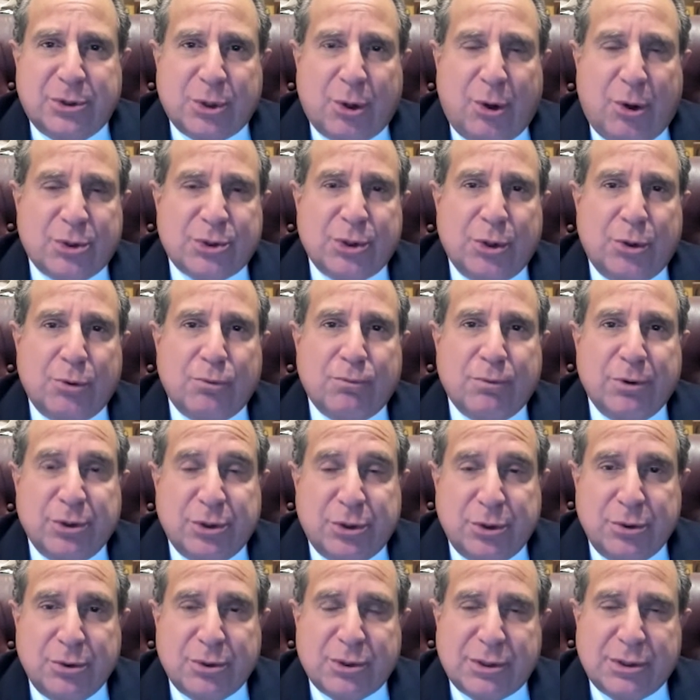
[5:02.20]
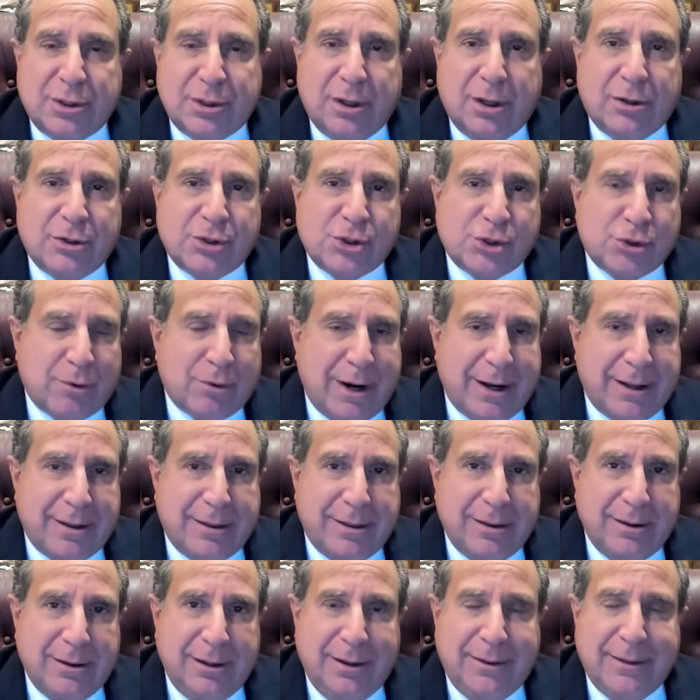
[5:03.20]
also reduced strength
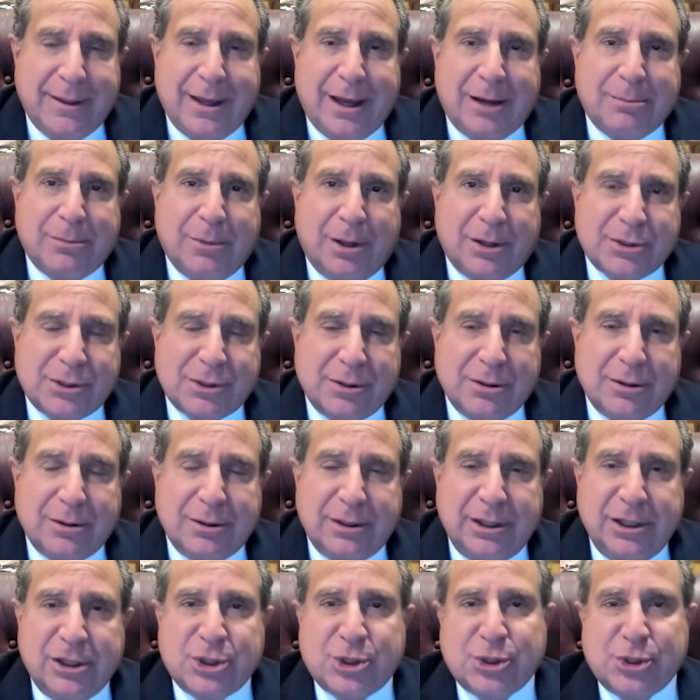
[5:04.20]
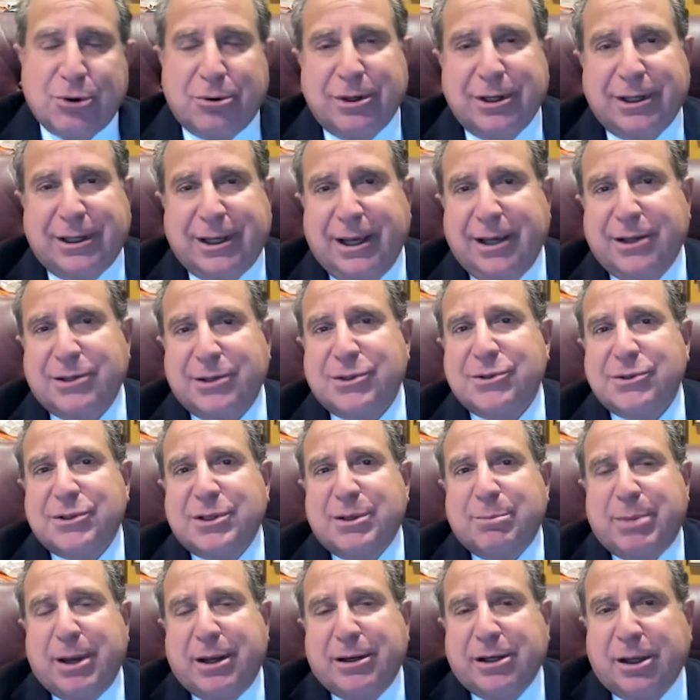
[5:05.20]
in that muscle in certain cases,
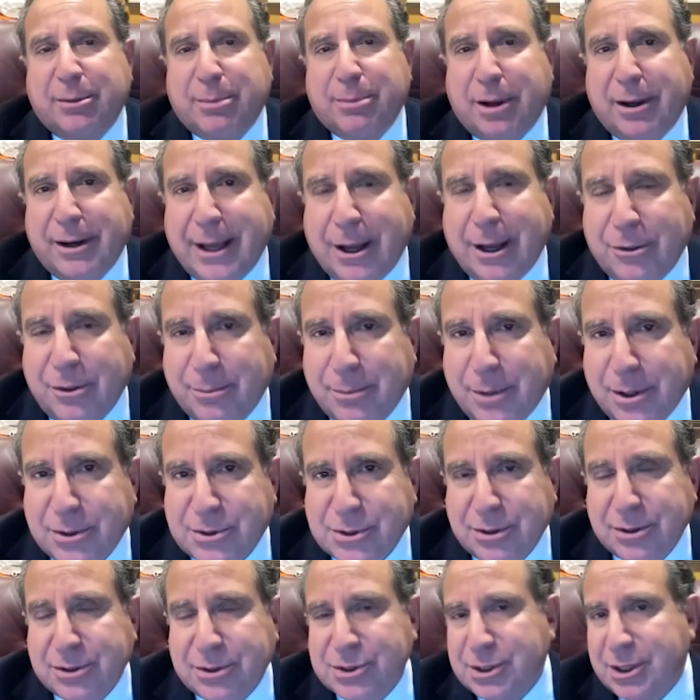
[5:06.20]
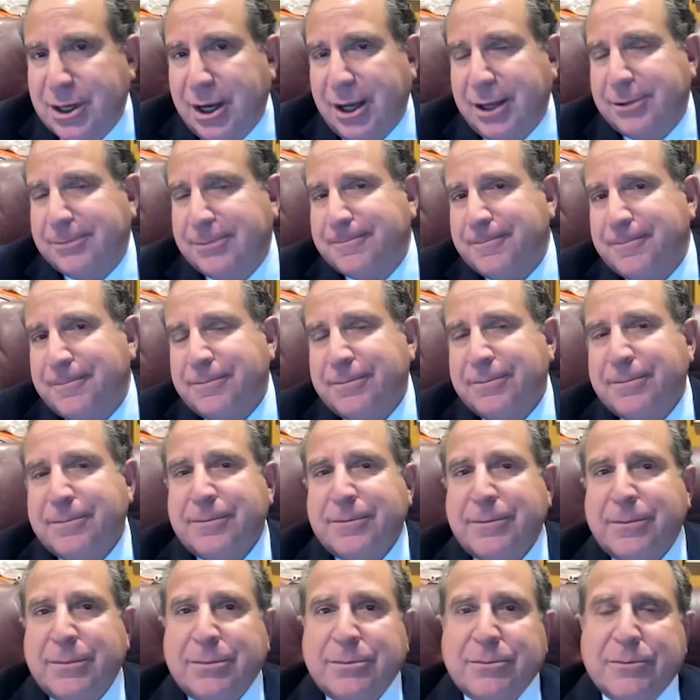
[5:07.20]
depending upon how the muscle is cut.
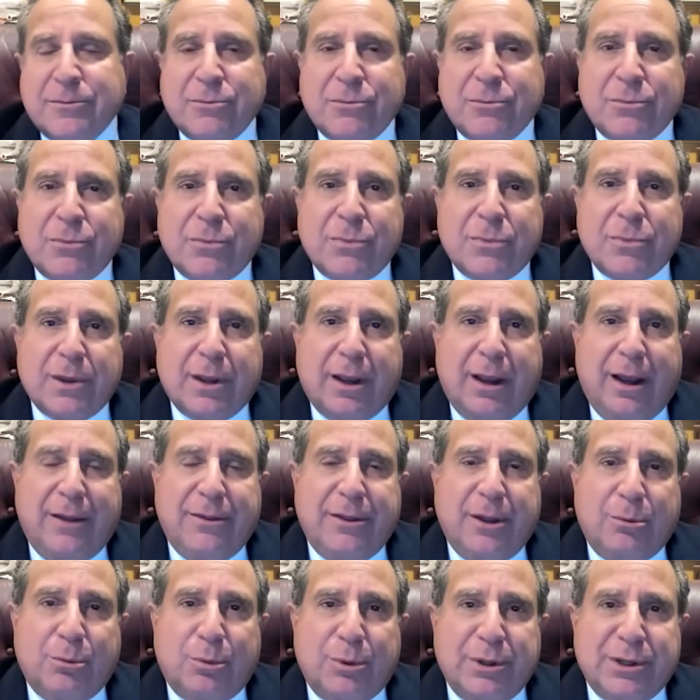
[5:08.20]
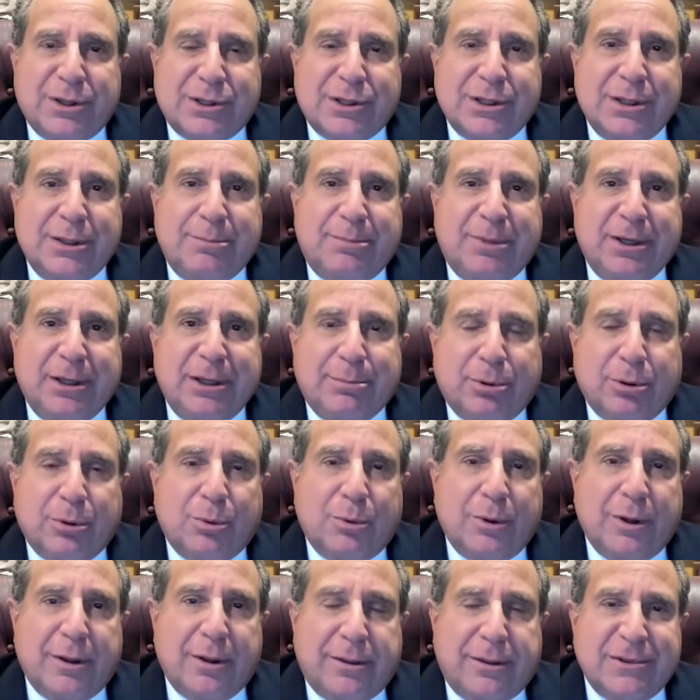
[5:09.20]
And then we see people
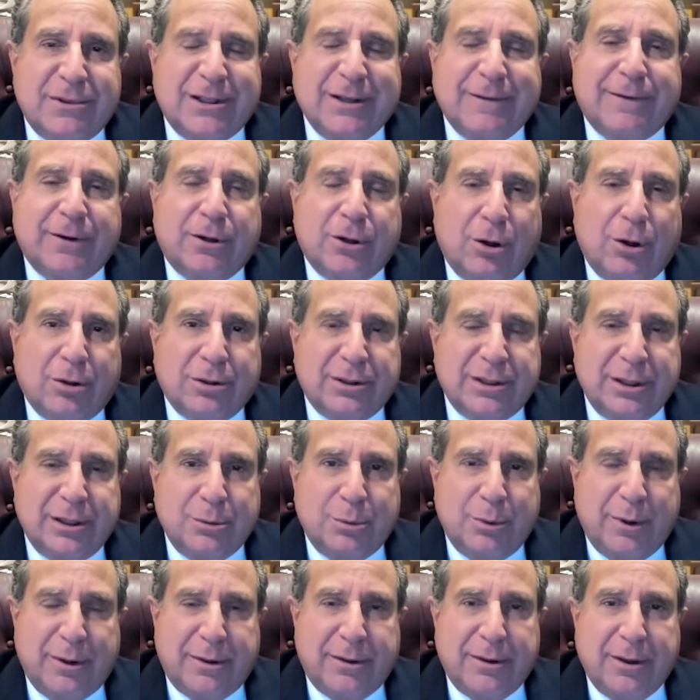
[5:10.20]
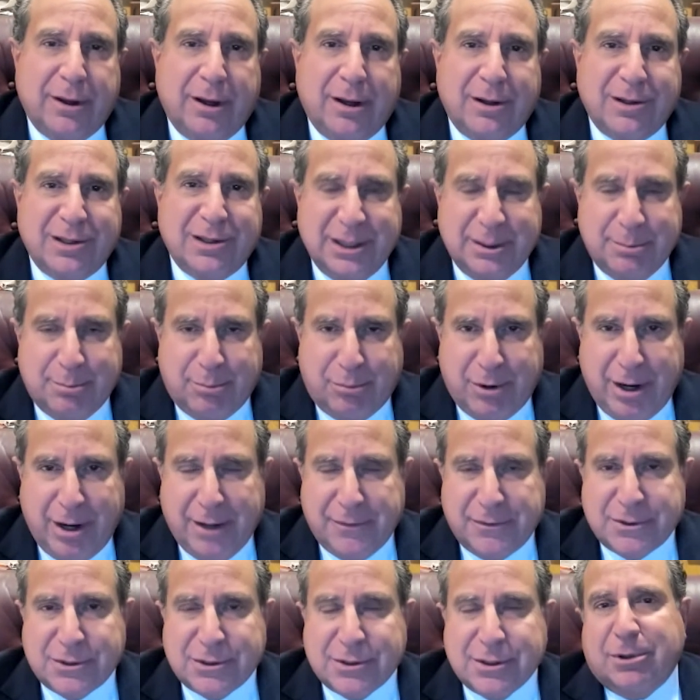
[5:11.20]
with difficulty with deep
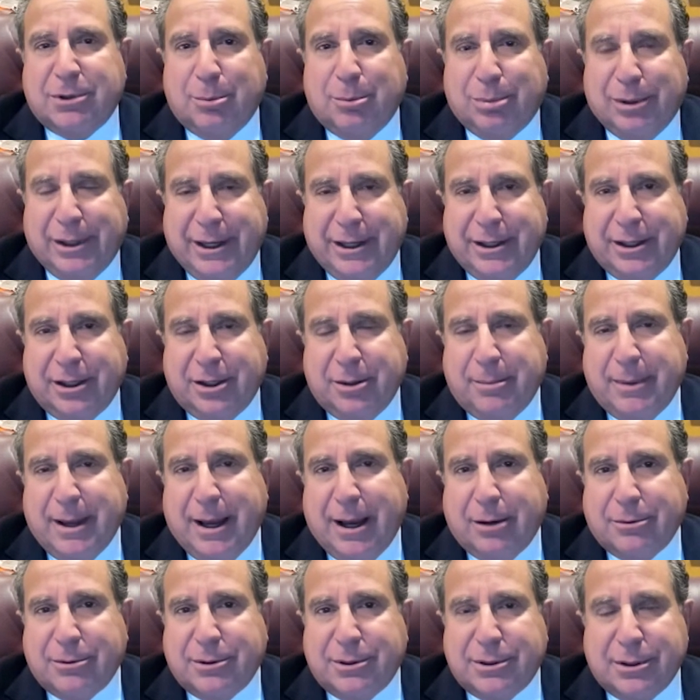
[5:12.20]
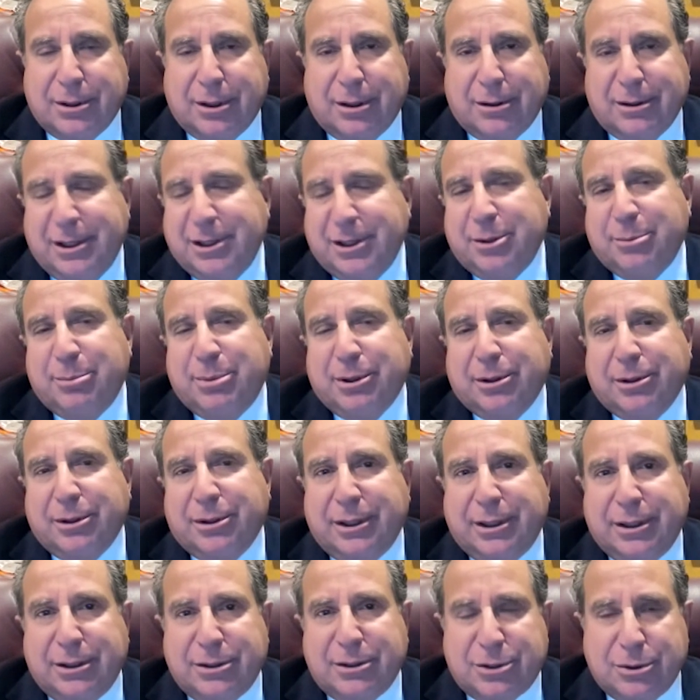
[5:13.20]
breaths, complaining about
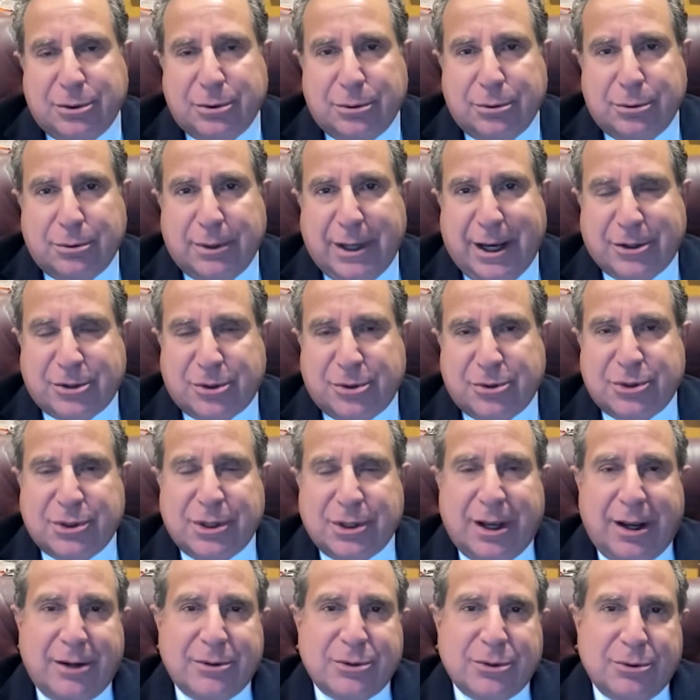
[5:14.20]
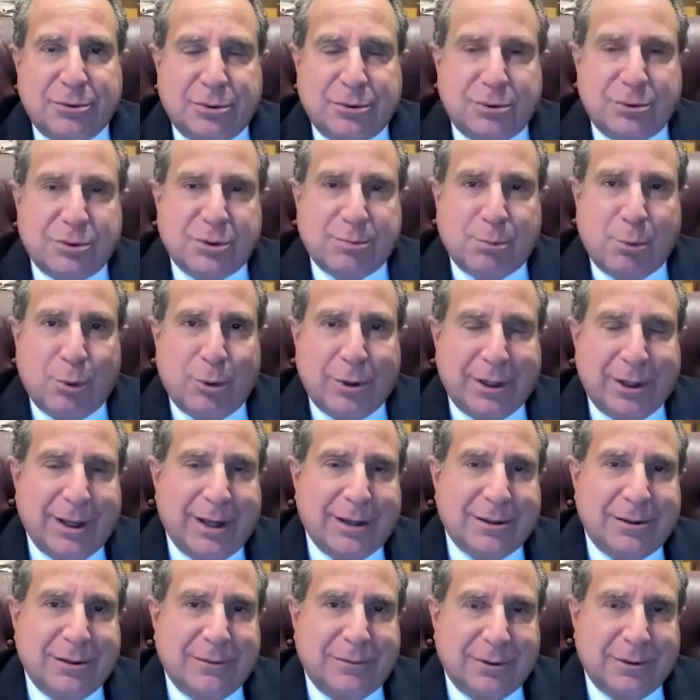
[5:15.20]
inability to exercise or do sporting
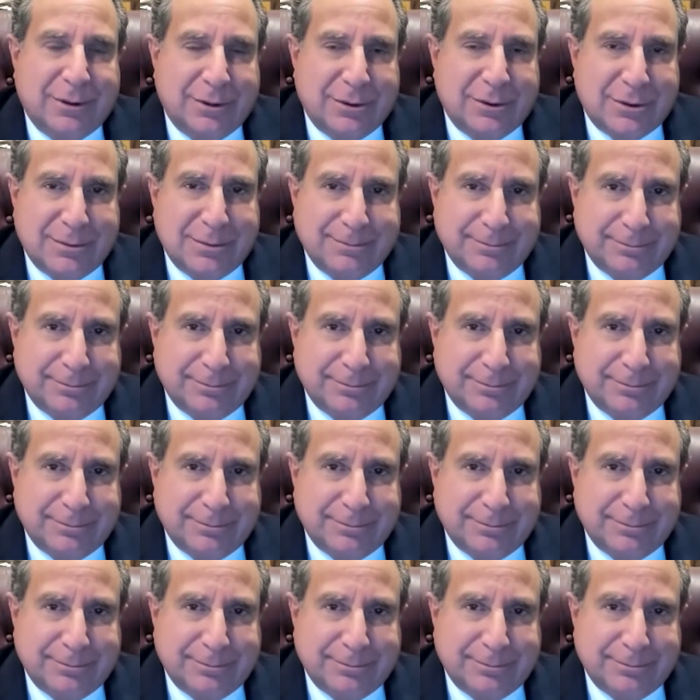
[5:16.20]
activities.